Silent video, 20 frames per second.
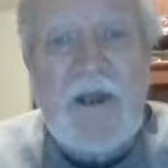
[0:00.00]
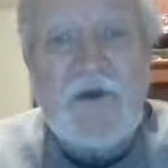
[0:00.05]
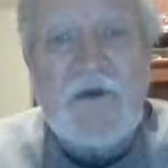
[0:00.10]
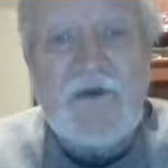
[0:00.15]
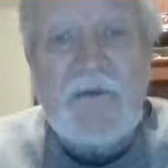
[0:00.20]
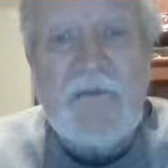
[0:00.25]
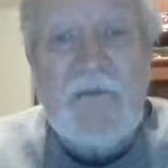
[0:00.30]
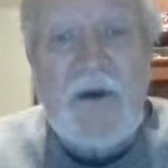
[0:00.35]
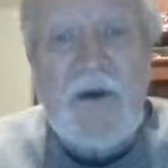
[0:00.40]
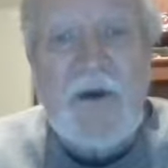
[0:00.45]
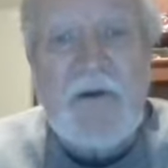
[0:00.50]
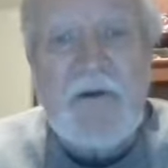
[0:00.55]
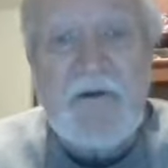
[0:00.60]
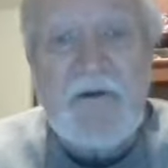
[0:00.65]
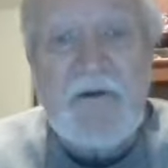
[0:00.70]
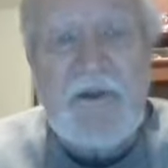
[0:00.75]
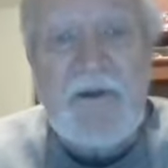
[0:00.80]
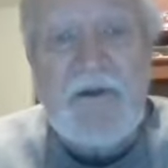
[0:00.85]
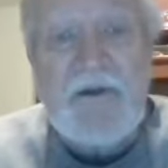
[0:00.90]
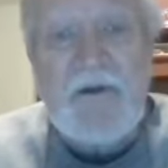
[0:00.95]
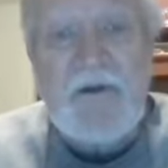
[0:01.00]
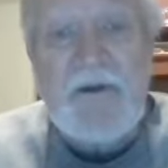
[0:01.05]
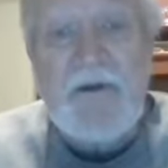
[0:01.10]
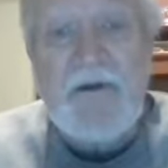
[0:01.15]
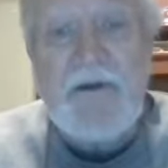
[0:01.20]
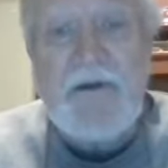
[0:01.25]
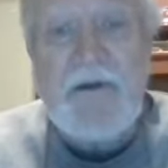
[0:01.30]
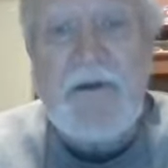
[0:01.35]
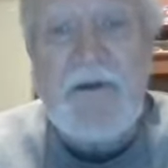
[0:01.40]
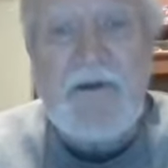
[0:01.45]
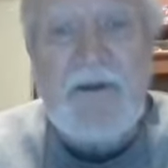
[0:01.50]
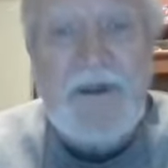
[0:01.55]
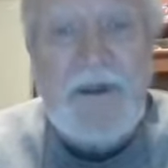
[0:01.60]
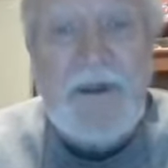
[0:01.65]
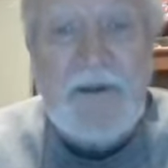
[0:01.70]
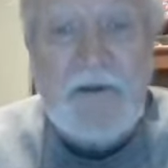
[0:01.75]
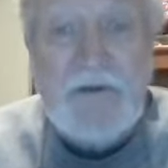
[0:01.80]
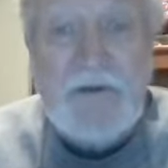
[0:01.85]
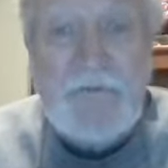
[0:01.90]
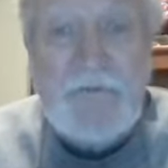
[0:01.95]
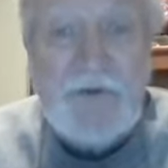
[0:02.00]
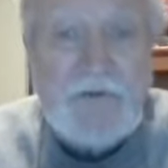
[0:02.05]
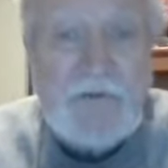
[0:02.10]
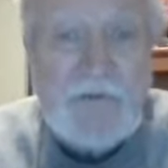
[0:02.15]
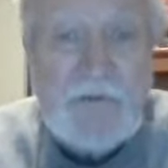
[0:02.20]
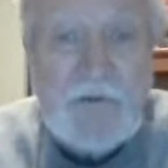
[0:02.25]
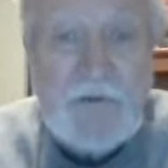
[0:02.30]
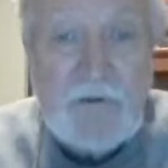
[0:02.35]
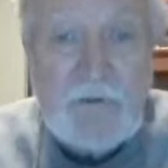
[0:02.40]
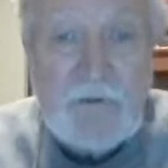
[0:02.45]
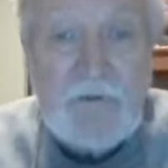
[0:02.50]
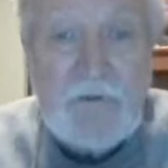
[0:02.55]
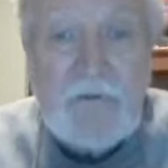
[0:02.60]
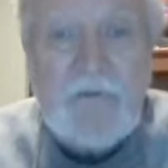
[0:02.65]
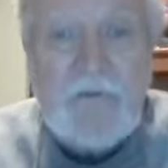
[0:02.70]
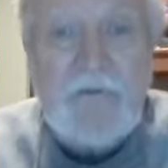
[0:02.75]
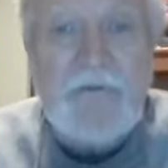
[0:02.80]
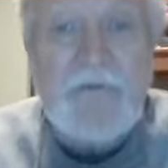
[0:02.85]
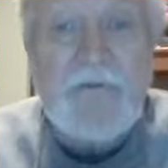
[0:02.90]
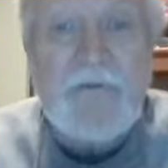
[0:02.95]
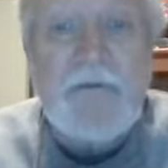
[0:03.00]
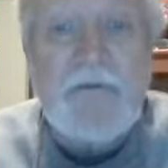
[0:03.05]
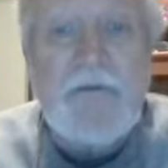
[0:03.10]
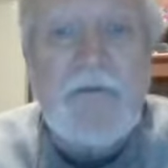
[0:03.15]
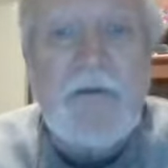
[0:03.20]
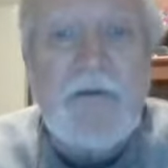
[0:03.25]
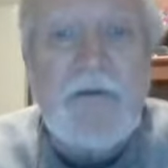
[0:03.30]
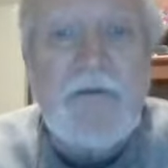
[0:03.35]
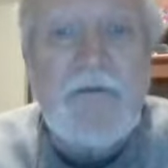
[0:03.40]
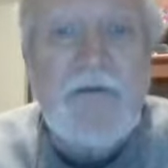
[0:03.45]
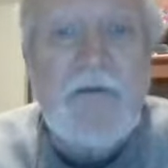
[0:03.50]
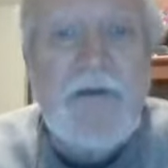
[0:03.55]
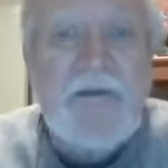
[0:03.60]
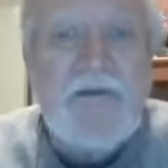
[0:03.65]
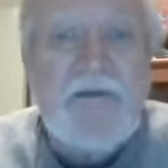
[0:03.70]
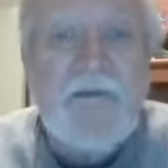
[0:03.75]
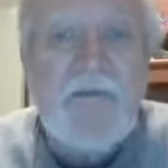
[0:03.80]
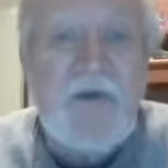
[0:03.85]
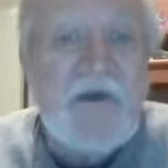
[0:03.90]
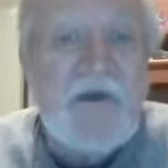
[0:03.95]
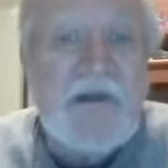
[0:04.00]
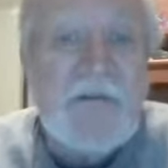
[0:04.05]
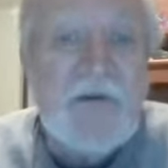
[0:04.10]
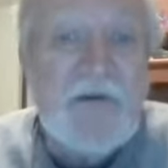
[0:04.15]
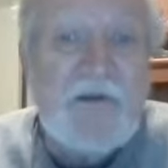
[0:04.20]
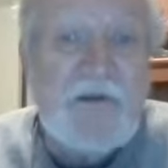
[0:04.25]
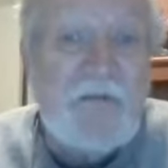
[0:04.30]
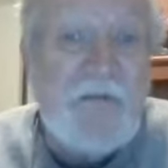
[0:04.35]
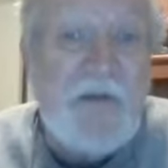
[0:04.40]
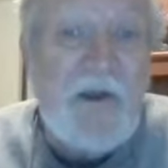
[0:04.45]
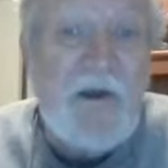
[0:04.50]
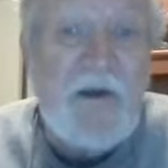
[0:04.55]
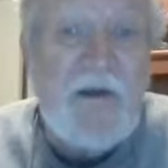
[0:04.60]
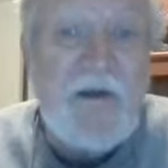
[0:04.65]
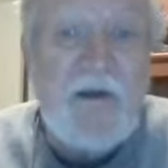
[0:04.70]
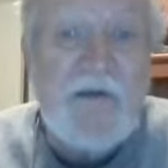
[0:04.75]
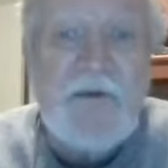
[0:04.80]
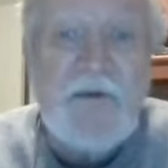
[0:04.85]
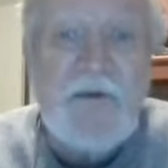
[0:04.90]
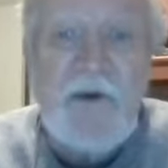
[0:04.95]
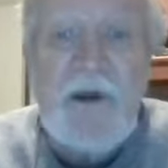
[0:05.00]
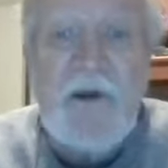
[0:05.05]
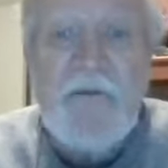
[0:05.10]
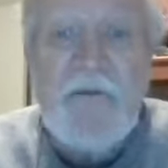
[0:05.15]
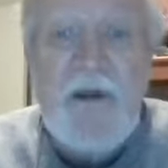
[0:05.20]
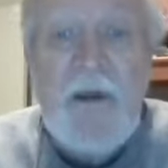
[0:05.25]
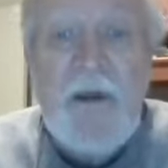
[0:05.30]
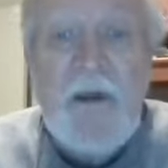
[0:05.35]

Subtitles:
national parks in England, but the principles apply everywhere.